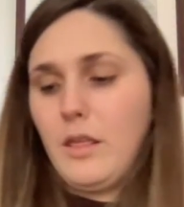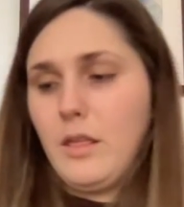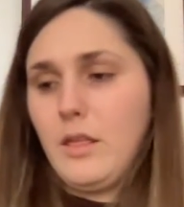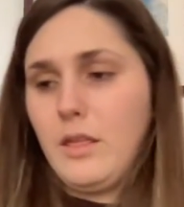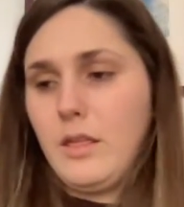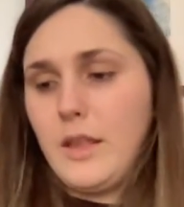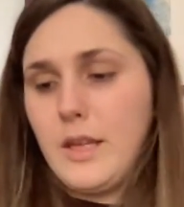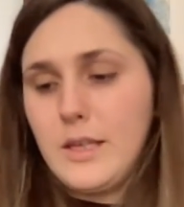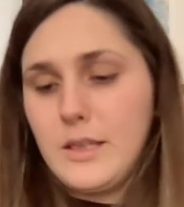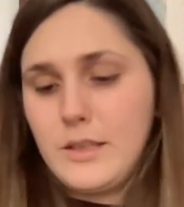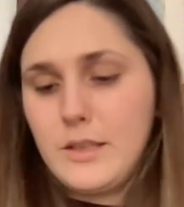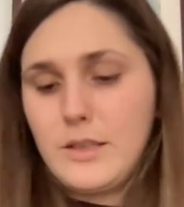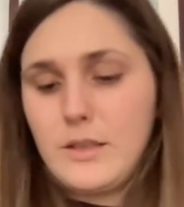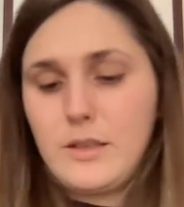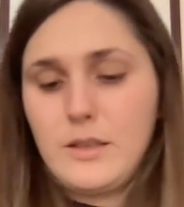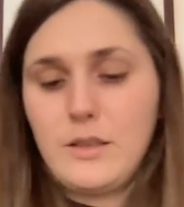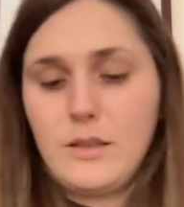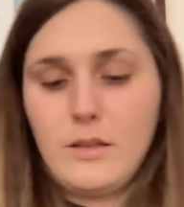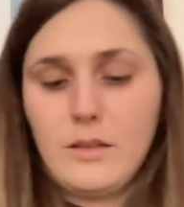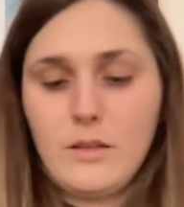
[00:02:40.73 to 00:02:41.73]

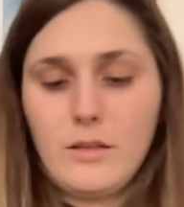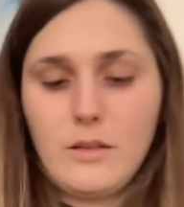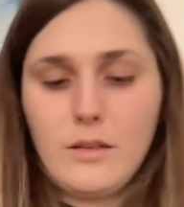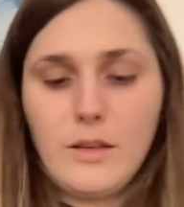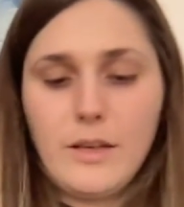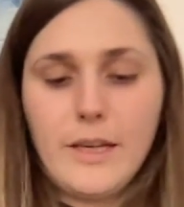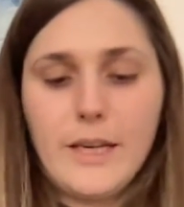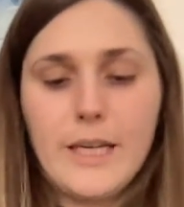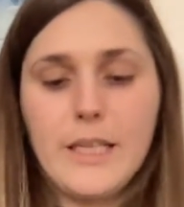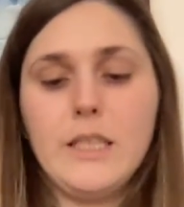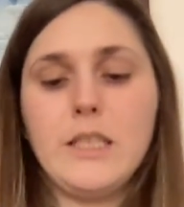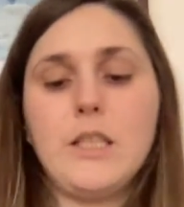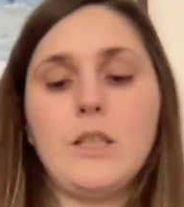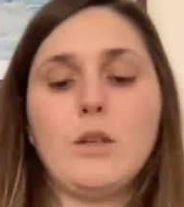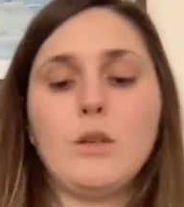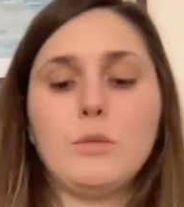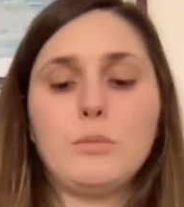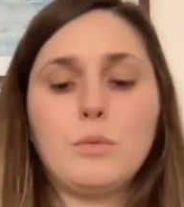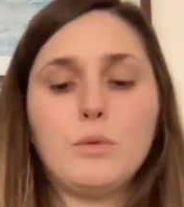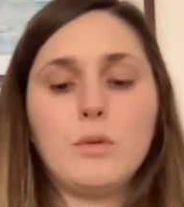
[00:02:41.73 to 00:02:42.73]
this Kanji
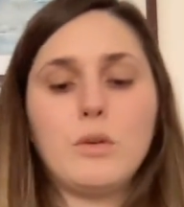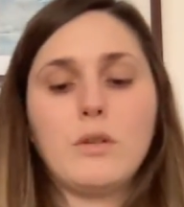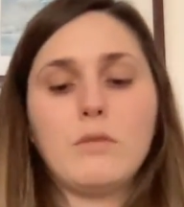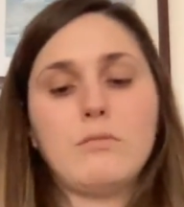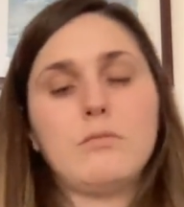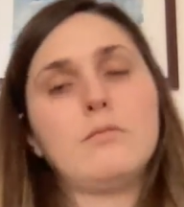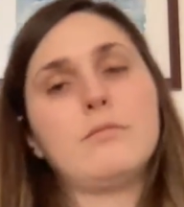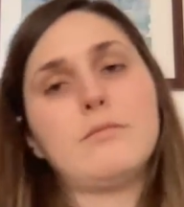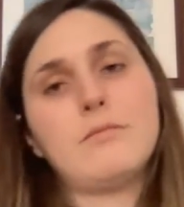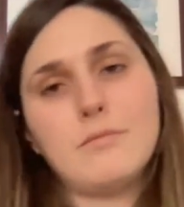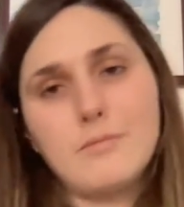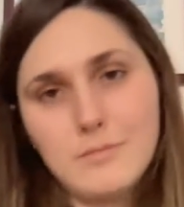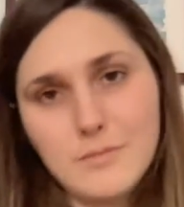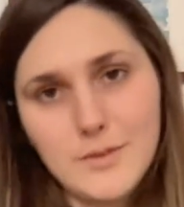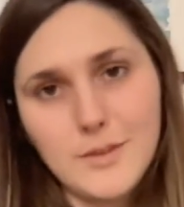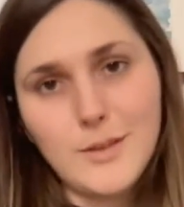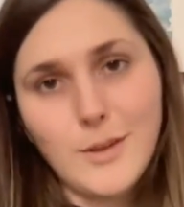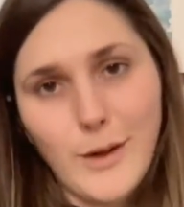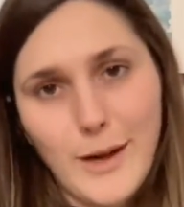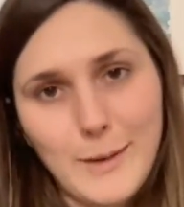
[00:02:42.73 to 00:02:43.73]
notebook,
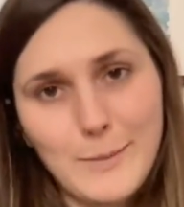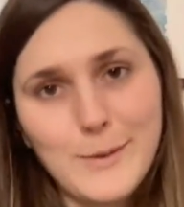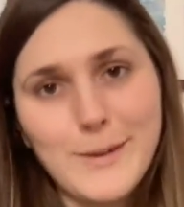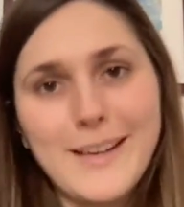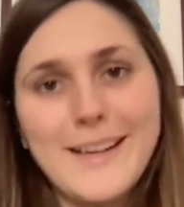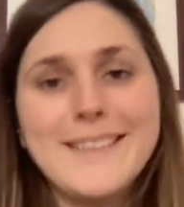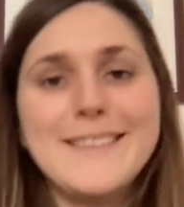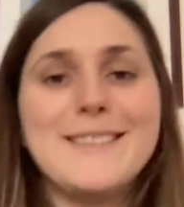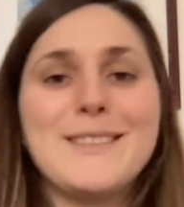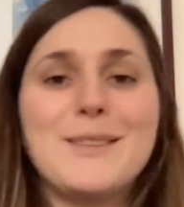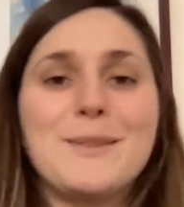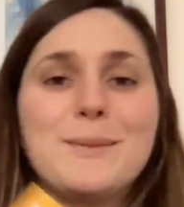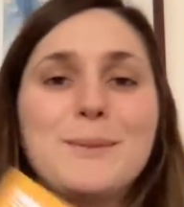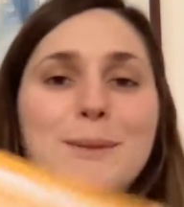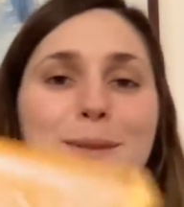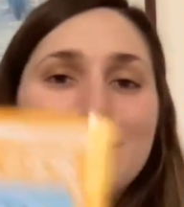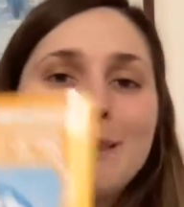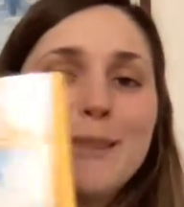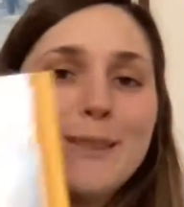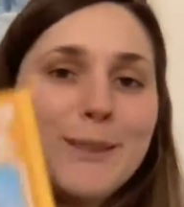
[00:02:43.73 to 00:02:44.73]
Doraemon Kanji
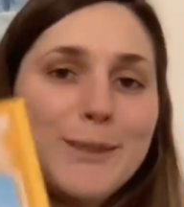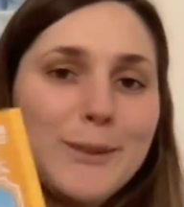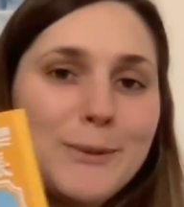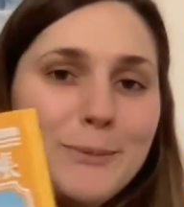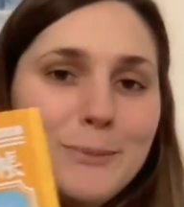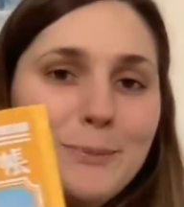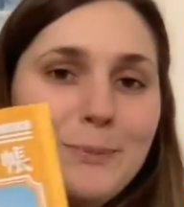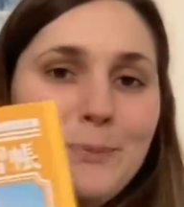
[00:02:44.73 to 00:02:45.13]
notebook too.